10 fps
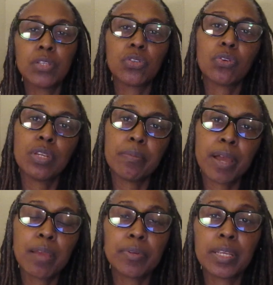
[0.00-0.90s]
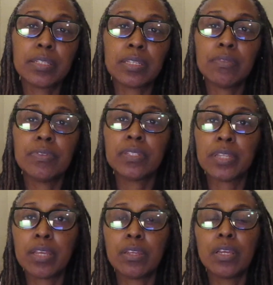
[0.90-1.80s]
So in the Bible days, even
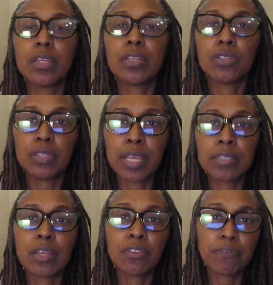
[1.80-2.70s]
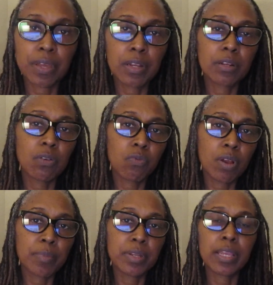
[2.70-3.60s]
today, that's how you find out a
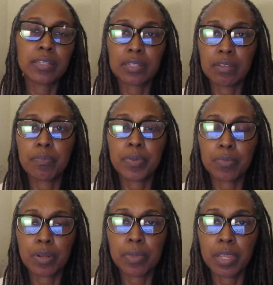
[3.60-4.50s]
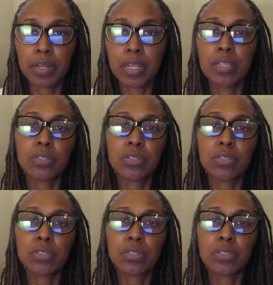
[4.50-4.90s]
woman has never been with a man.